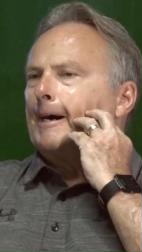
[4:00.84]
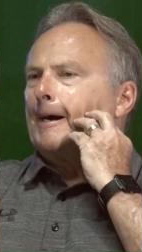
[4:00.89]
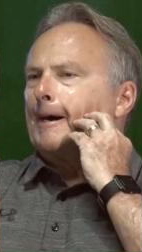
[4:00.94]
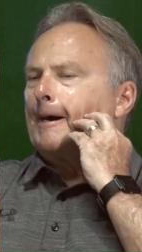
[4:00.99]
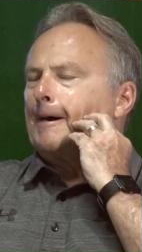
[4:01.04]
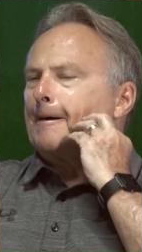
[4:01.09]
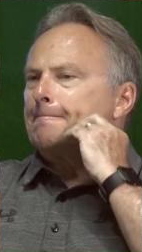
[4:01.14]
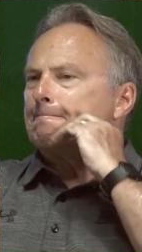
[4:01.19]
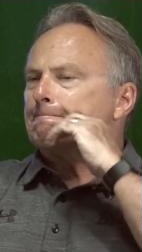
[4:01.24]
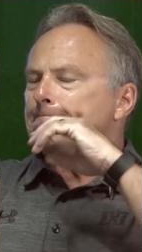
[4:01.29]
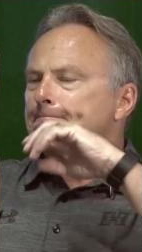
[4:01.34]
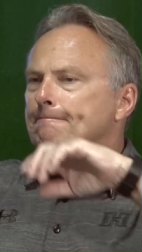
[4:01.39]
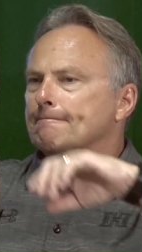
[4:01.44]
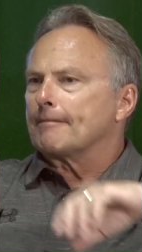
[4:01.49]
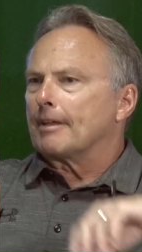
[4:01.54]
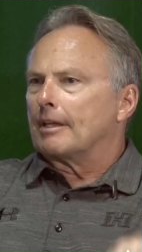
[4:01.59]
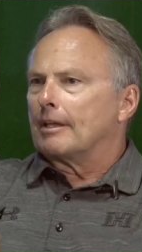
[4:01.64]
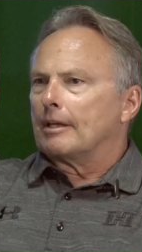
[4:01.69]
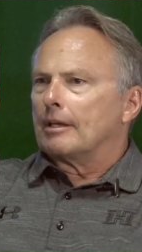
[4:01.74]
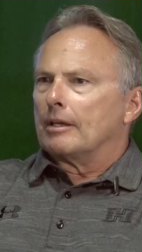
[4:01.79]
um,
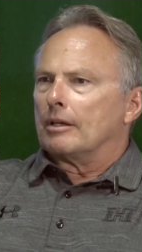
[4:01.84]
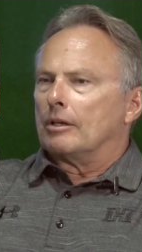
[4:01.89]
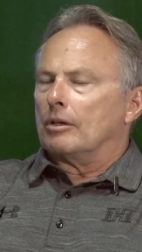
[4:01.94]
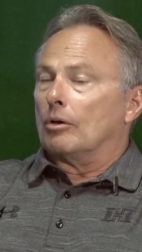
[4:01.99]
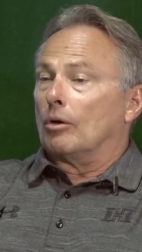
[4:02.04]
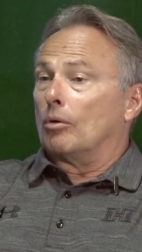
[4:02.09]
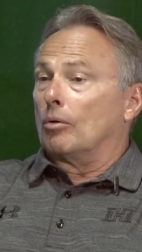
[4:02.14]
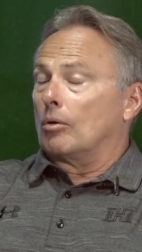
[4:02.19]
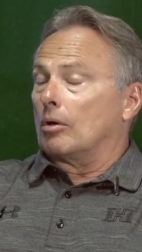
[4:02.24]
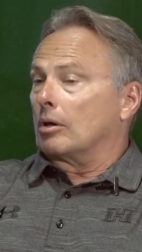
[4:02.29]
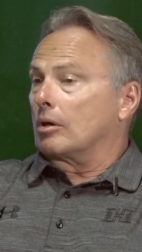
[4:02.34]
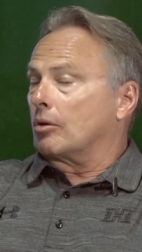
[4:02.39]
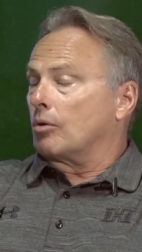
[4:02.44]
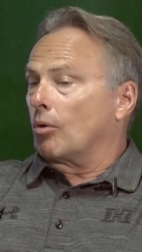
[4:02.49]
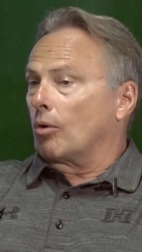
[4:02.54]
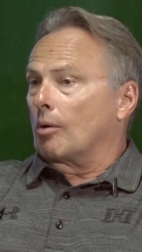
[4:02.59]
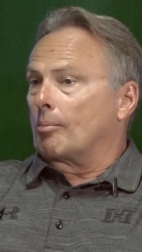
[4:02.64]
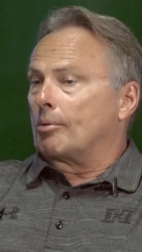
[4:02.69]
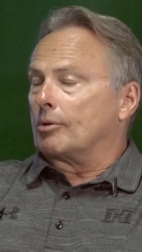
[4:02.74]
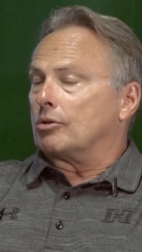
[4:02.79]
you know, uh,
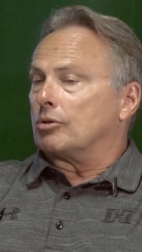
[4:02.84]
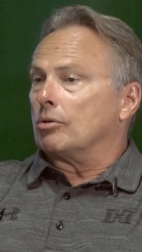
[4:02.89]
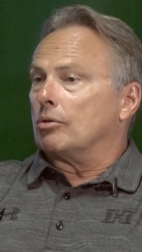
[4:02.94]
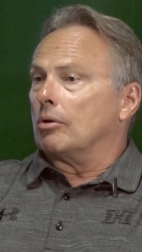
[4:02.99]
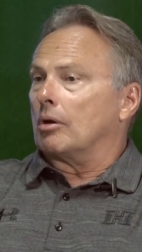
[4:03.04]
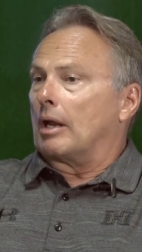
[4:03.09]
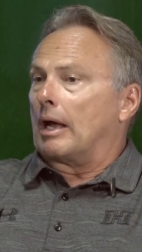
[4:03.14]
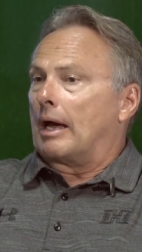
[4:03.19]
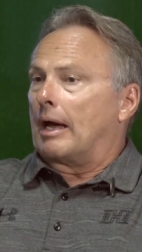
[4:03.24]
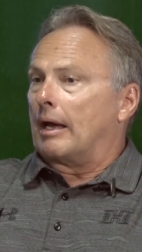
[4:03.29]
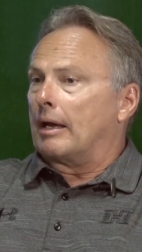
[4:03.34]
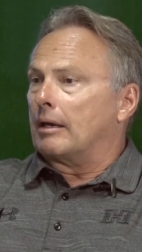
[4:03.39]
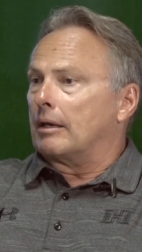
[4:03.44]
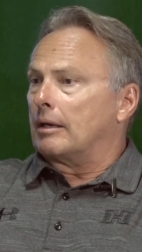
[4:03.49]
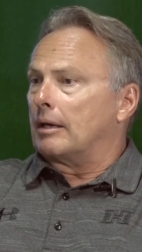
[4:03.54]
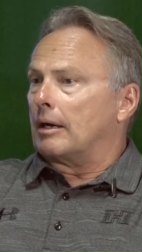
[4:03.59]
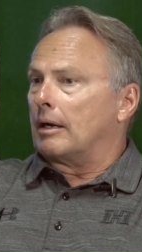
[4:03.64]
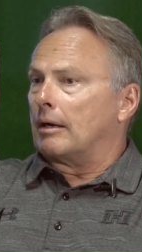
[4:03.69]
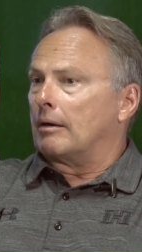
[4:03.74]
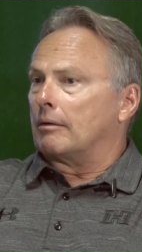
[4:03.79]
Corey Batoon and I,
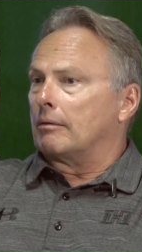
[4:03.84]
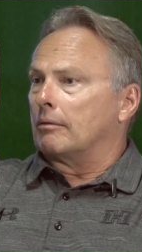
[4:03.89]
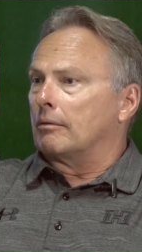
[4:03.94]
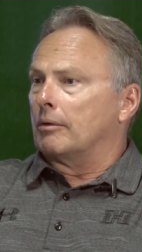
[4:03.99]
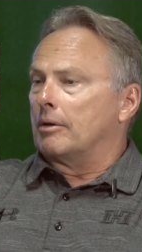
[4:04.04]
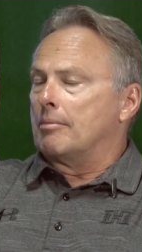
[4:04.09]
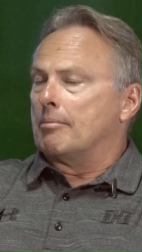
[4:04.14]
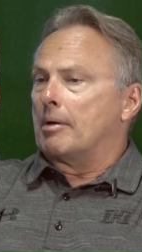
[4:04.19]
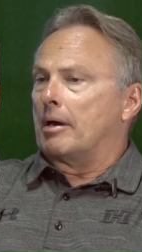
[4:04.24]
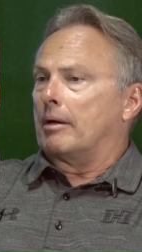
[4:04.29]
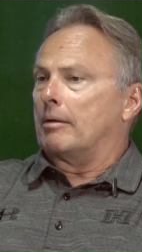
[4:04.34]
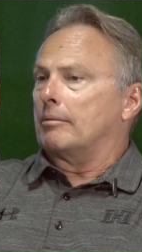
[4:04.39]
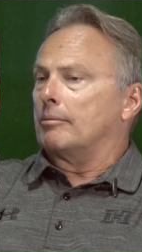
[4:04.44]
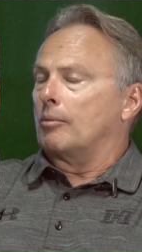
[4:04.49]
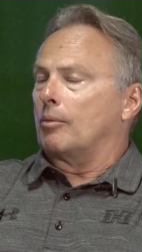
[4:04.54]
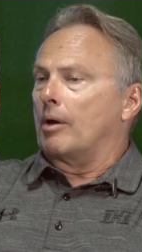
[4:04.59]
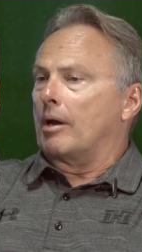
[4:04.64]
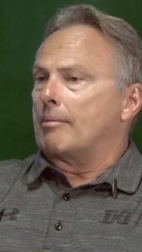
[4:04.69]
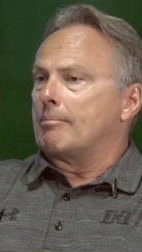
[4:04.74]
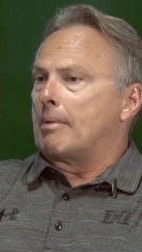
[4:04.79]
uh, we met
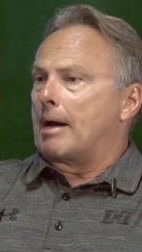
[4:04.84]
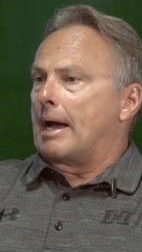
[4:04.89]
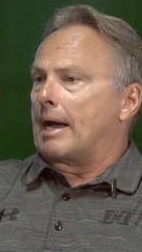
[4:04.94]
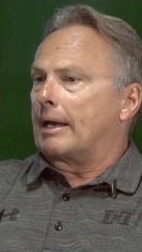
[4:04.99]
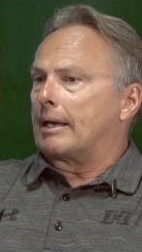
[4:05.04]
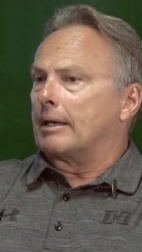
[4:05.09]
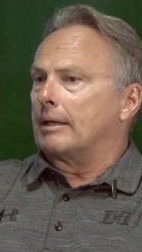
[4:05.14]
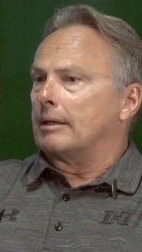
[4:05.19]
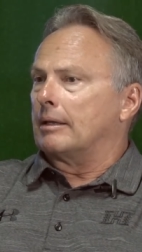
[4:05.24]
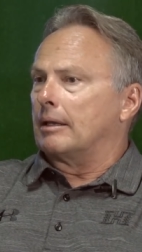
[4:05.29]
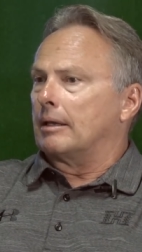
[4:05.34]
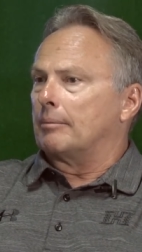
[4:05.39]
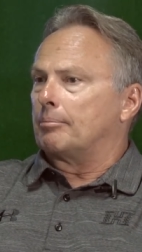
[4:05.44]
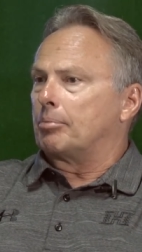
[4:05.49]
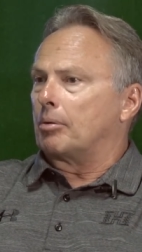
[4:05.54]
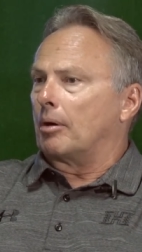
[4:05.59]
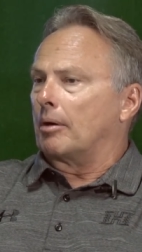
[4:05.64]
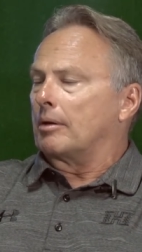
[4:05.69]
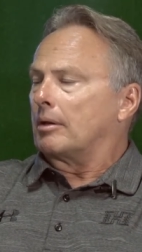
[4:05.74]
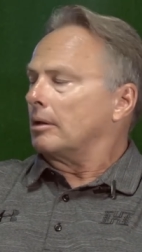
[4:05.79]
way back in the,
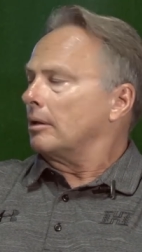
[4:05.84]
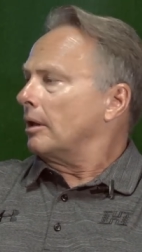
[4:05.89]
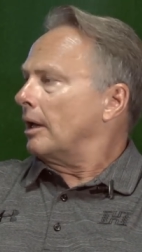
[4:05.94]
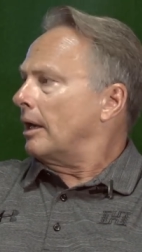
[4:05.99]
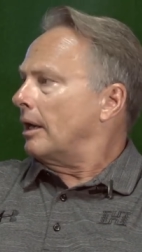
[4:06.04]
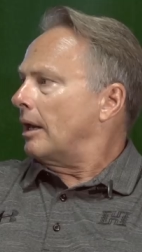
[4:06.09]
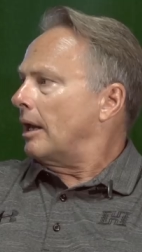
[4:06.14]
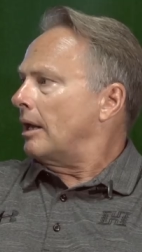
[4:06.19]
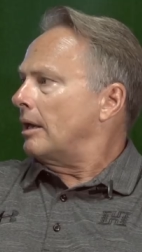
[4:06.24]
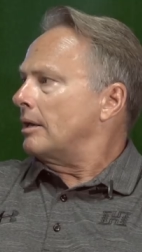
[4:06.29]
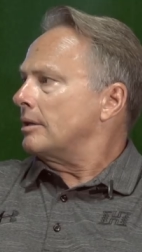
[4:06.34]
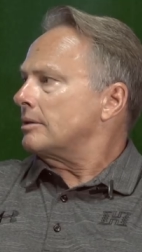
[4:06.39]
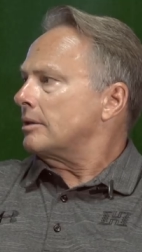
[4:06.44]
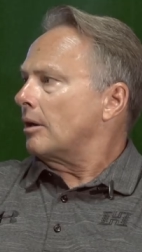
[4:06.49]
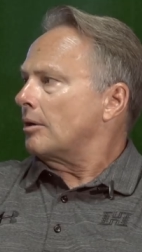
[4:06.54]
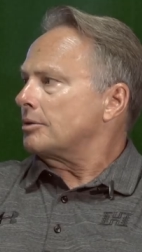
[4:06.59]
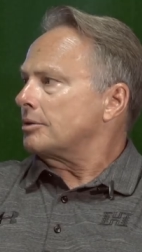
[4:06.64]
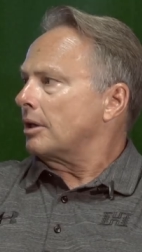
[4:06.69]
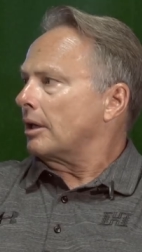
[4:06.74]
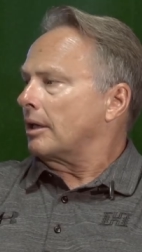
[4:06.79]
probably the late 80s.
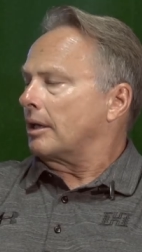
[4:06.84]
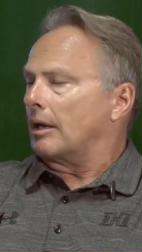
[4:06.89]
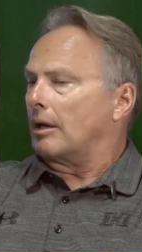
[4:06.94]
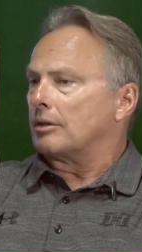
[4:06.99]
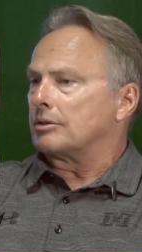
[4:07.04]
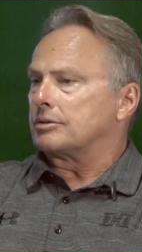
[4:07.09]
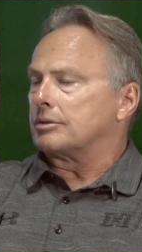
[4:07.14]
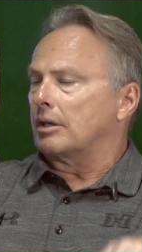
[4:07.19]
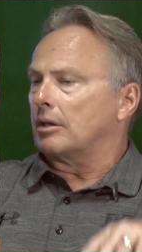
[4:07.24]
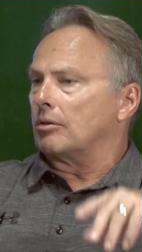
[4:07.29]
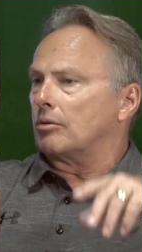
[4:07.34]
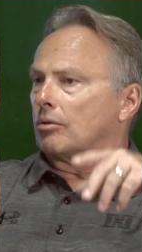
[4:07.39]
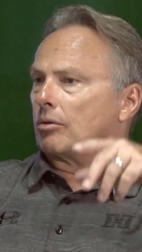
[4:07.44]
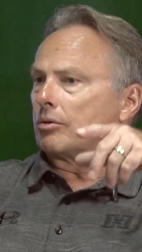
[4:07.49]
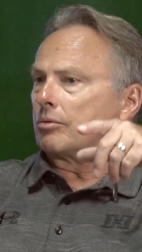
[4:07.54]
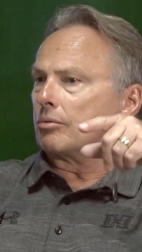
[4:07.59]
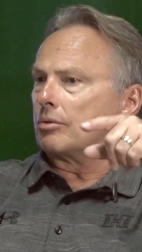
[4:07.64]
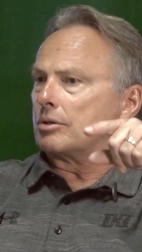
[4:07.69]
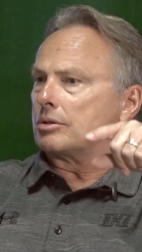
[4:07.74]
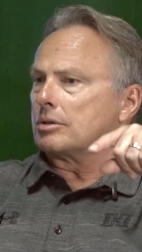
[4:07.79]
I was at Cal State
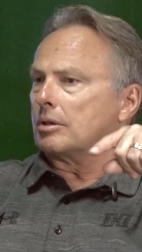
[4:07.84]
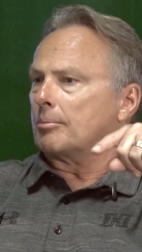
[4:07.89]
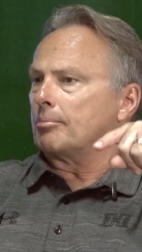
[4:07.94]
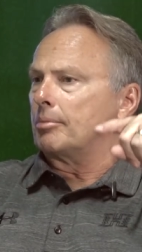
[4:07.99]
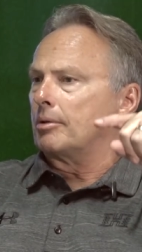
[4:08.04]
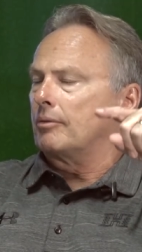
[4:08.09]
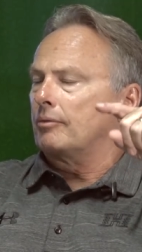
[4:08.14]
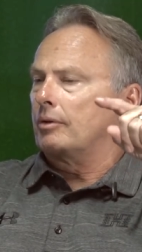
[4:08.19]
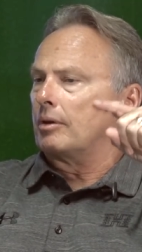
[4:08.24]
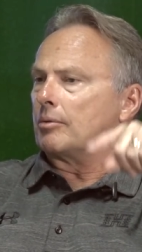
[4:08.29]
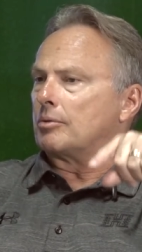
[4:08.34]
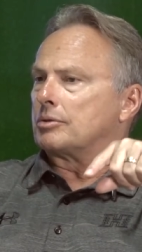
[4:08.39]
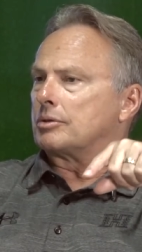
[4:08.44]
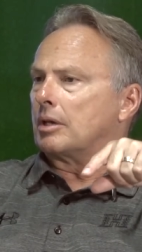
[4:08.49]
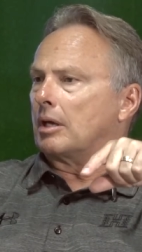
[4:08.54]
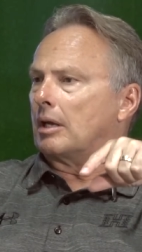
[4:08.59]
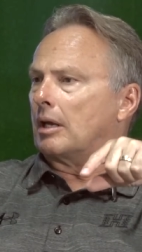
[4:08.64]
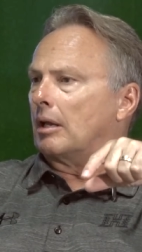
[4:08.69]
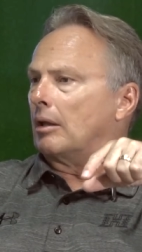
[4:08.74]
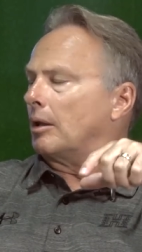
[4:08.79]
Northridge, and I believe he was
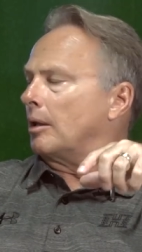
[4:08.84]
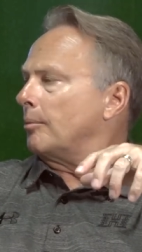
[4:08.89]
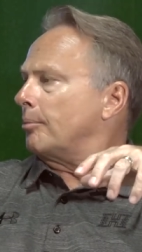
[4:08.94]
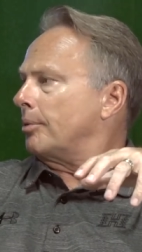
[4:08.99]
at L.A.